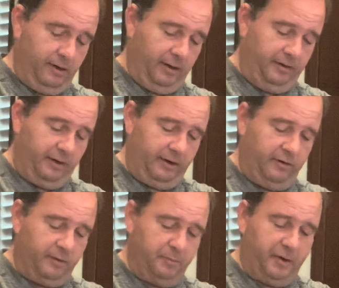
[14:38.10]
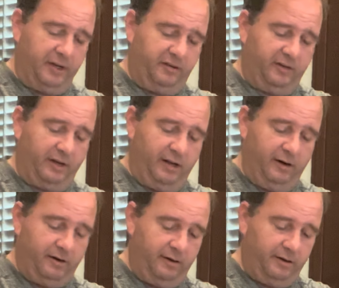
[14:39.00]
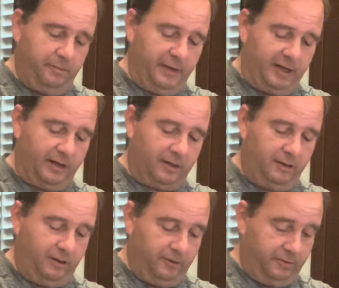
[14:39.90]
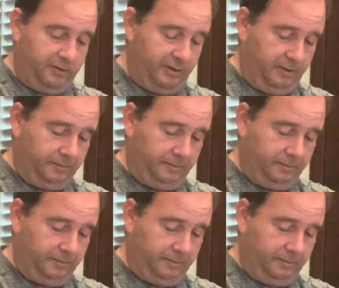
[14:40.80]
And then you can pinch it here to make it close.